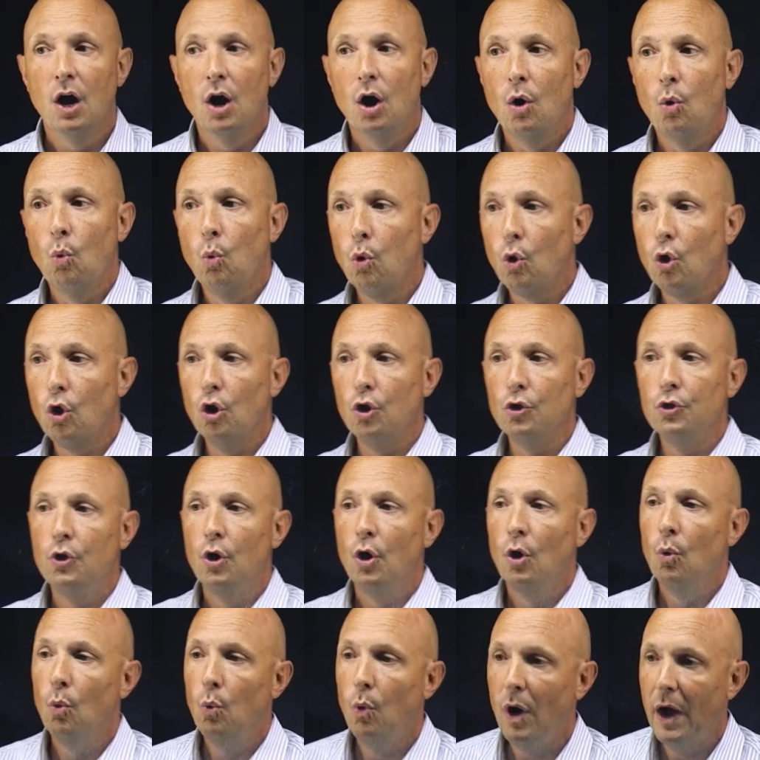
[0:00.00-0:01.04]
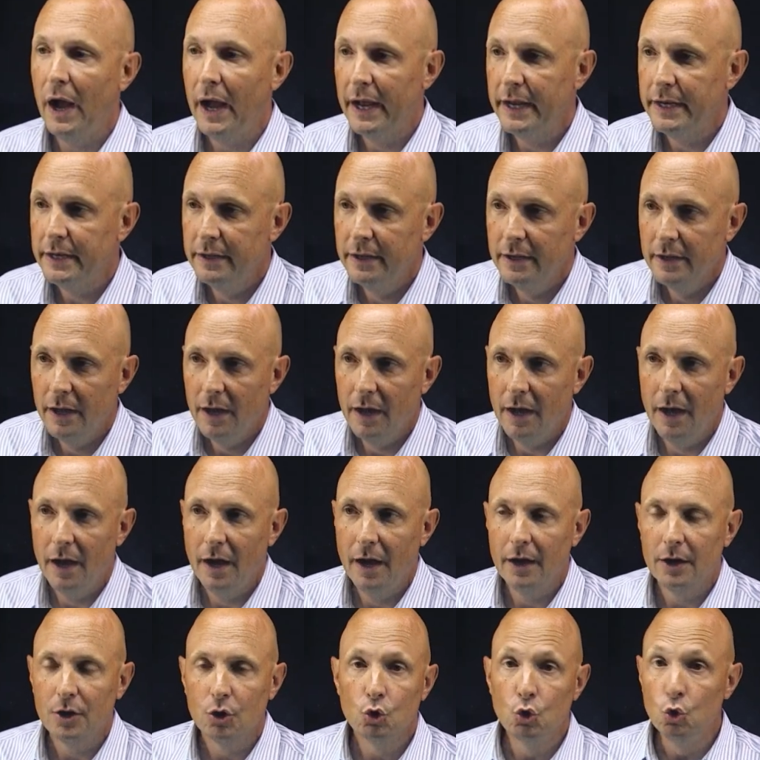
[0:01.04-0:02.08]
worldwide
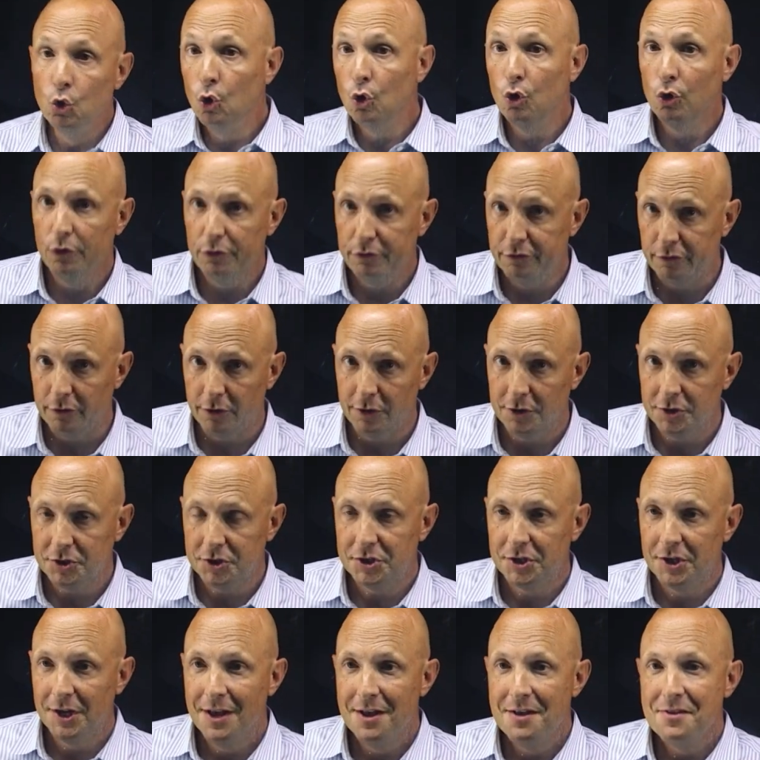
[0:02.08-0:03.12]
Google search,